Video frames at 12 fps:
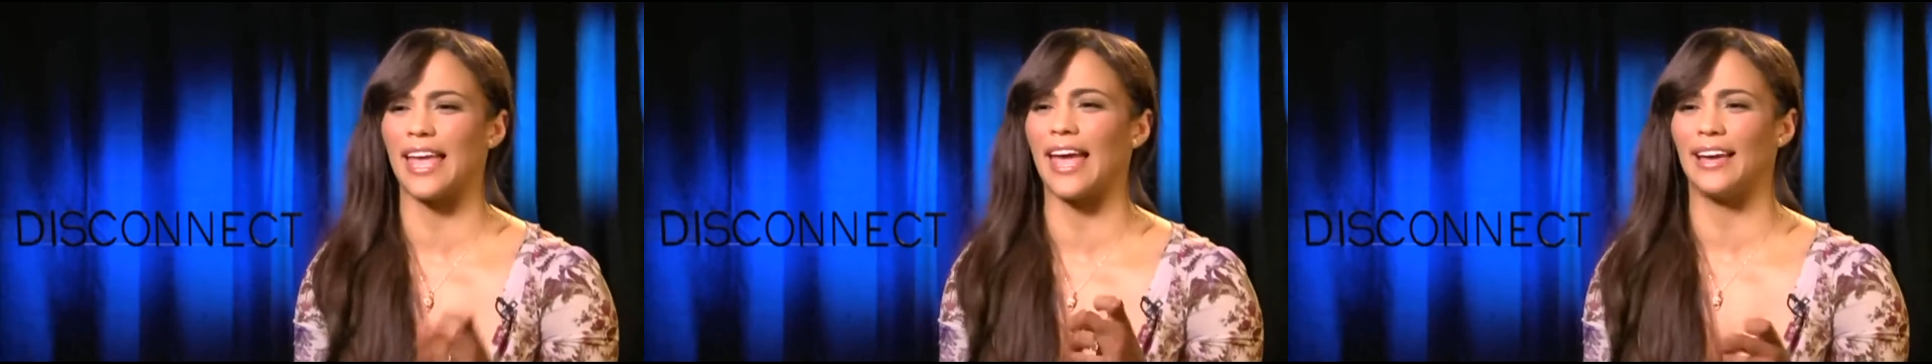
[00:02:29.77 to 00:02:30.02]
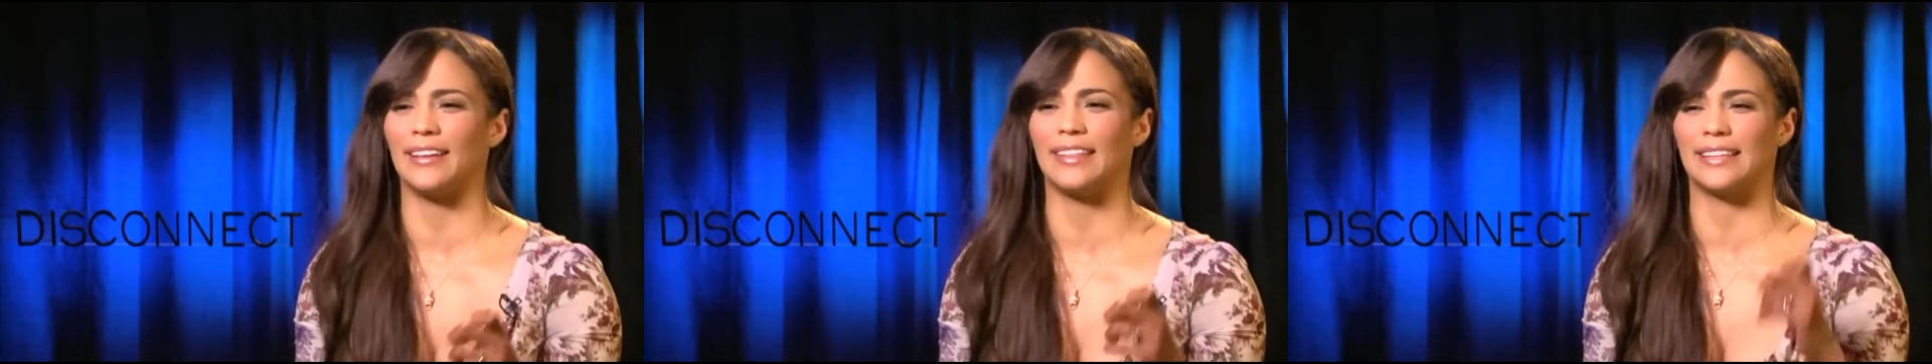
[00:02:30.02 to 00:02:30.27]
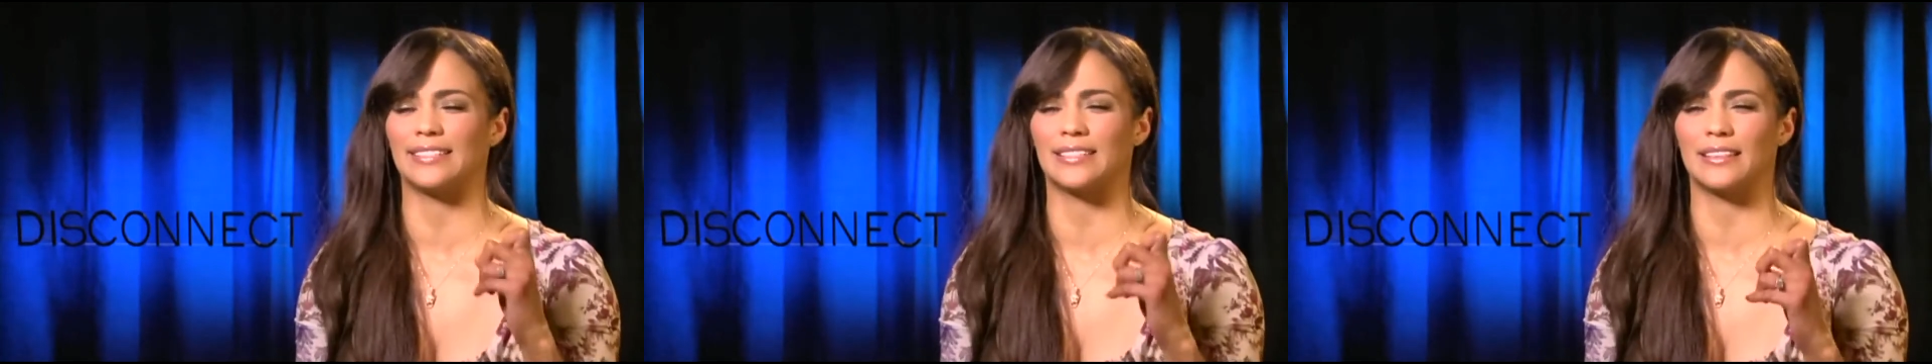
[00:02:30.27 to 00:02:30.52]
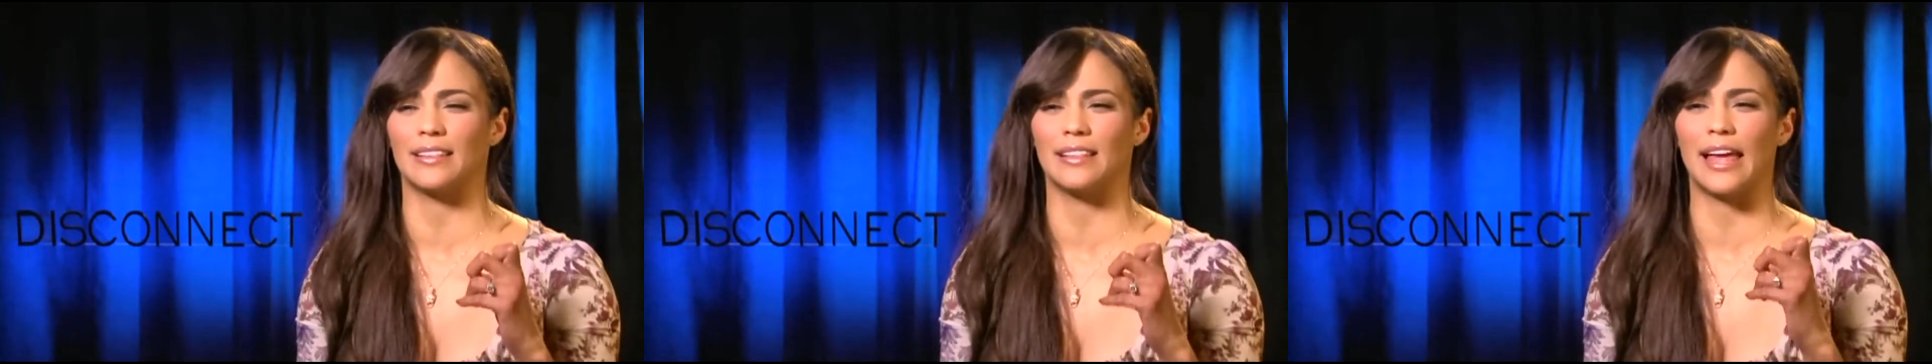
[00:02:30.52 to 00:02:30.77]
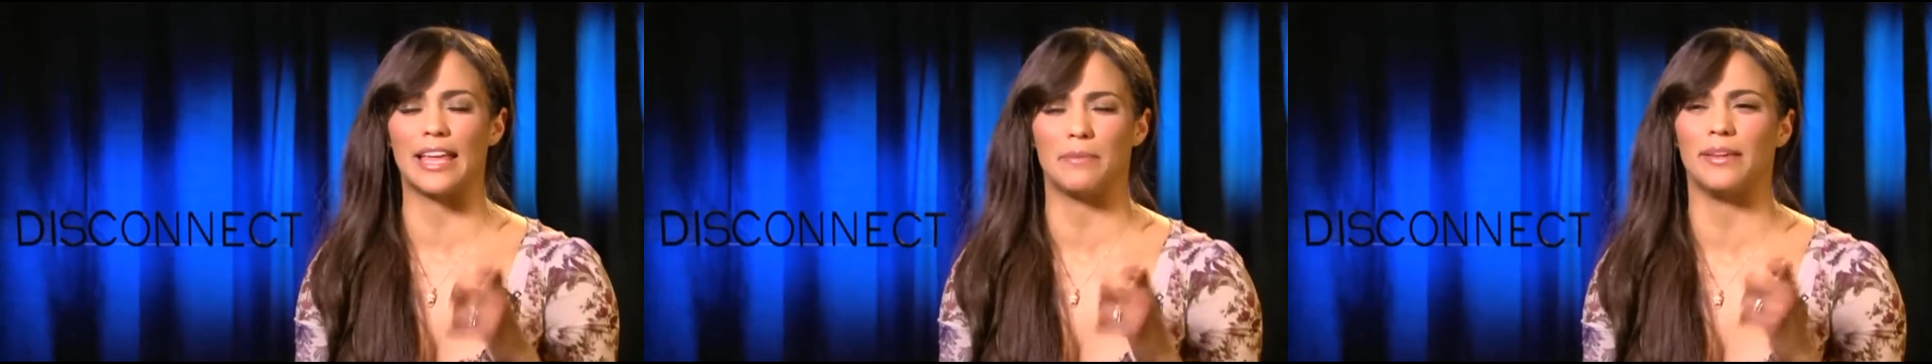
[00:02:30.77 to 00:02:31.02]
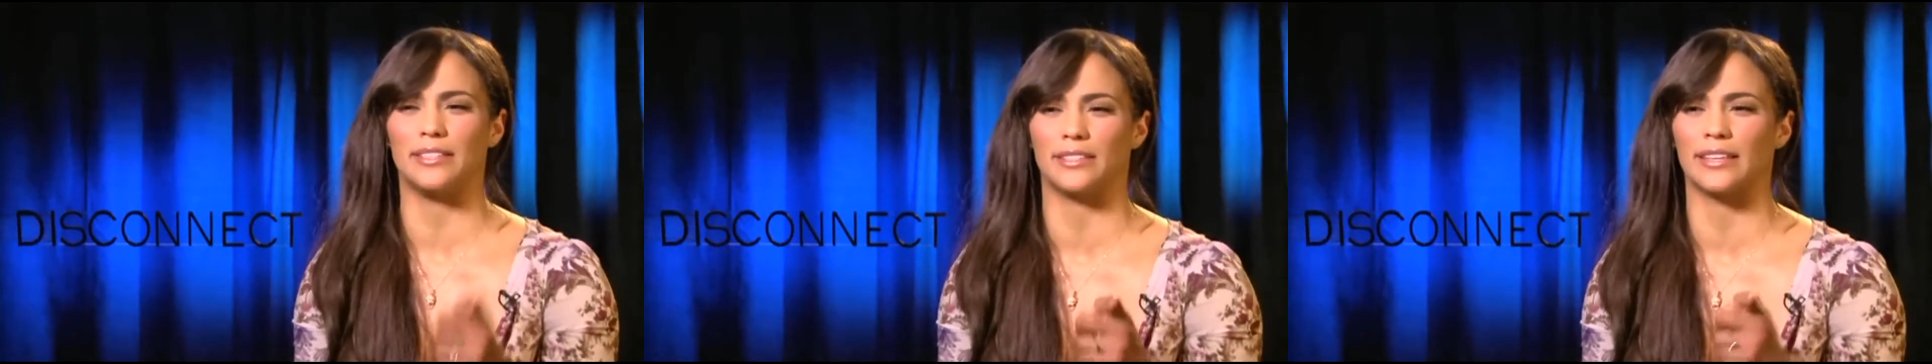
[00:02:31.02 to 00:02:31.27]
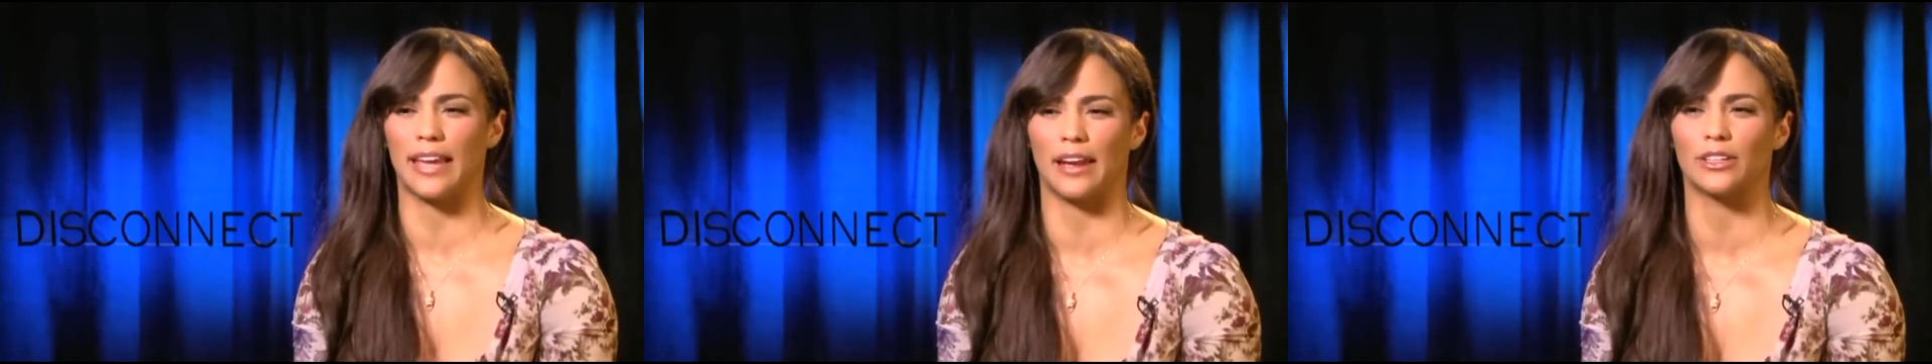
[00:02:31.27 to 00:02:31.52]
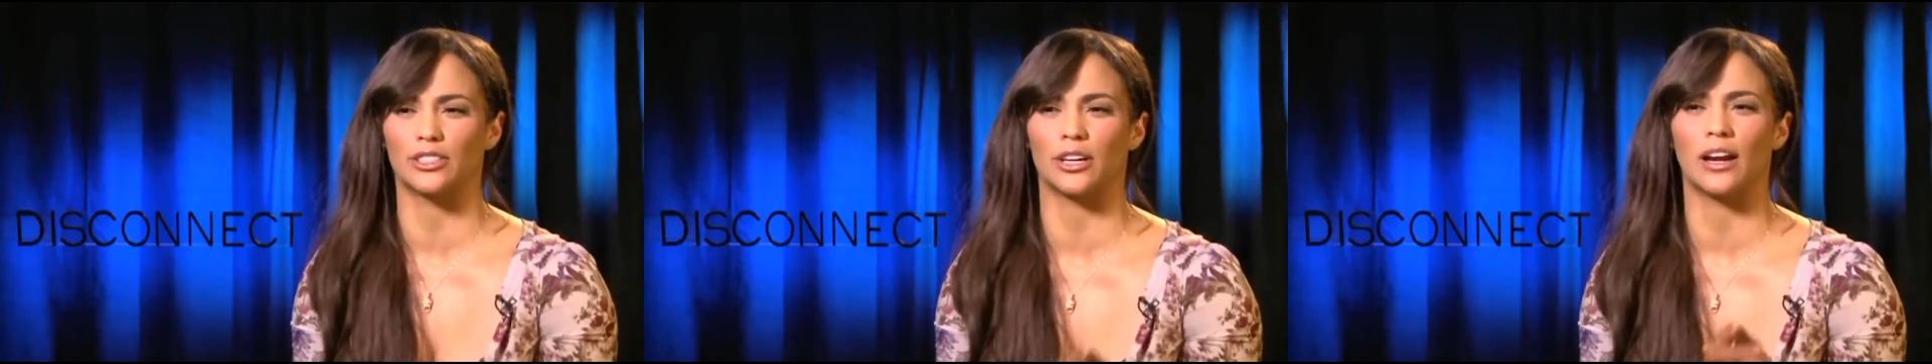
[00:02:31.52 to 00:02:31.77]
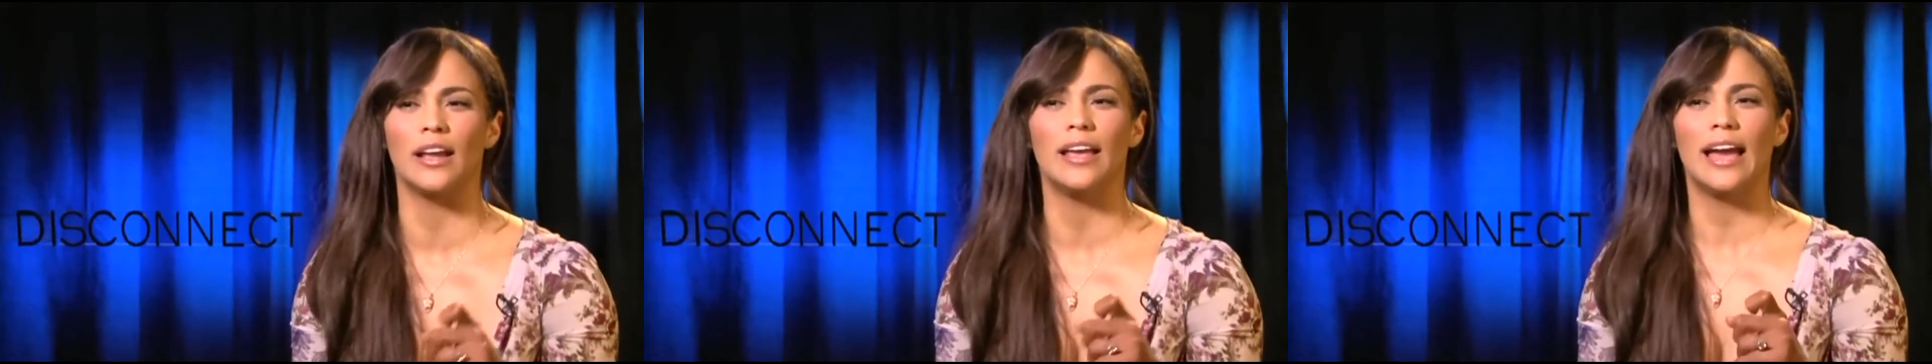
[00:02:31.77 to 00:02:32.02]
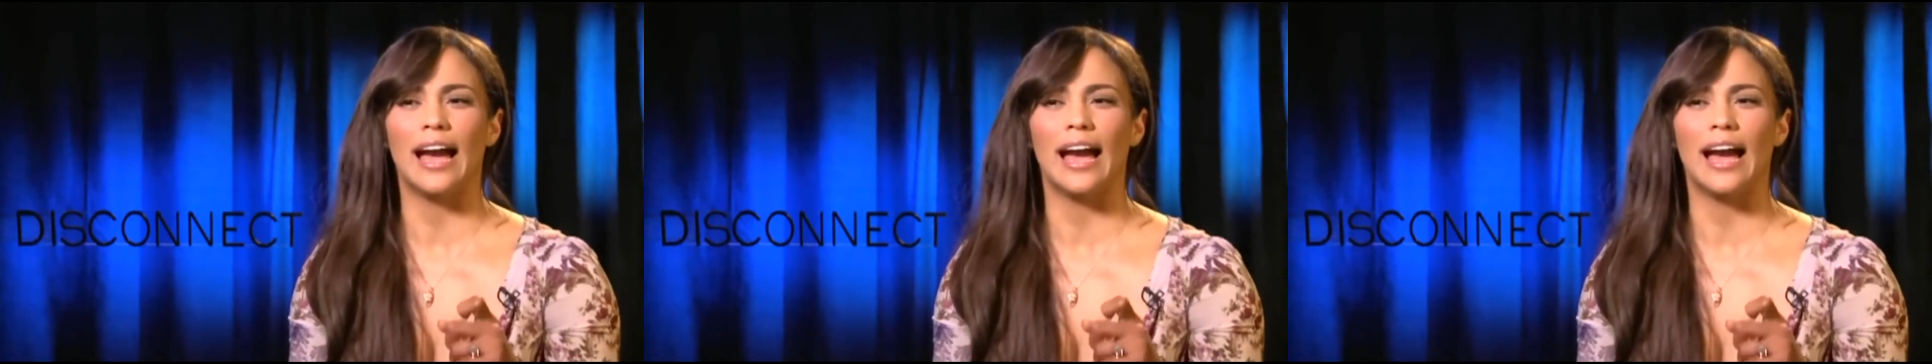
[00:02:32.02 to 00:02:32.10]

sand that's like me to the character.